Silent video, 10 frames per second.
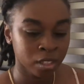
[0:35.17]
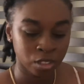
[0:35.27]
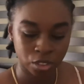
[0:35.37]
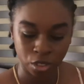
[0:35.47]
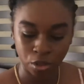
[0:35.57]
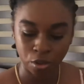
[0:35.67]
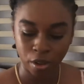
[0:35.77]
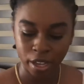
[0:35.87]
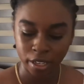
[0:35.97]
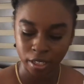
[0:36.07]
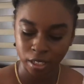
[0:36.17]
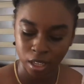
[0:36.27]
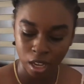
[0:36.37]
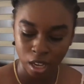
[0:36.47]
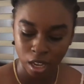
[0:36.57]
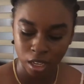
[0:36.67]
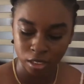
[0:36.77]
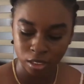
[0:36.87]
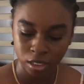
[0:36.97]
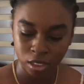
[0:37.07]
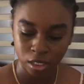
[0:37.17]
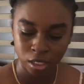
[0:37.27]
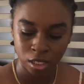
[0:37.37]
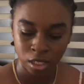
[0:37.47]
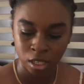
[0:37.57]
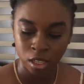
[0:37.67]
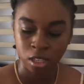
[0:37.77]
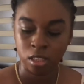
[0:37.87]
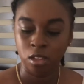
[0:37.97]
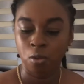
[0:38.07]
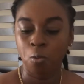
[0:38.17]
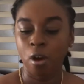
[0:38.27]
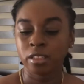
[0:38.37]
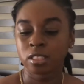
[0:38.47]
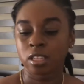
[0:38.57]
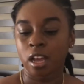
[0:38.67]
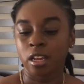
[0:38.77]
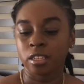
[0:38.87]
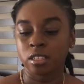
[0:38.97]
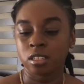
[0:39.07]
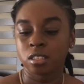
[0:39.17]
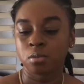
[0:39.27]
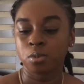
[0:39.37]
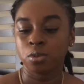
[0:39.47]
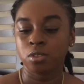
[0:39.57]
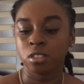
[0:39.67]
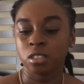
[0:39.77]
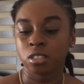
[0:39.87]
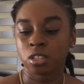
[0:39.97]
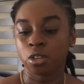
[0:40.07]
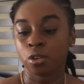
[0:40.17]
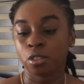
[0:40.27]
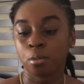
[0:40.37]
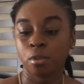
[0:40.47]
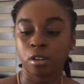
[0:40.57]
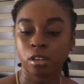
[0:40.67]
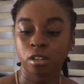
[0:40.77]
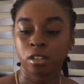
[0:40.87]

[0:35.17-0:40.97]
So I got the One Size Beauty Secure the Blur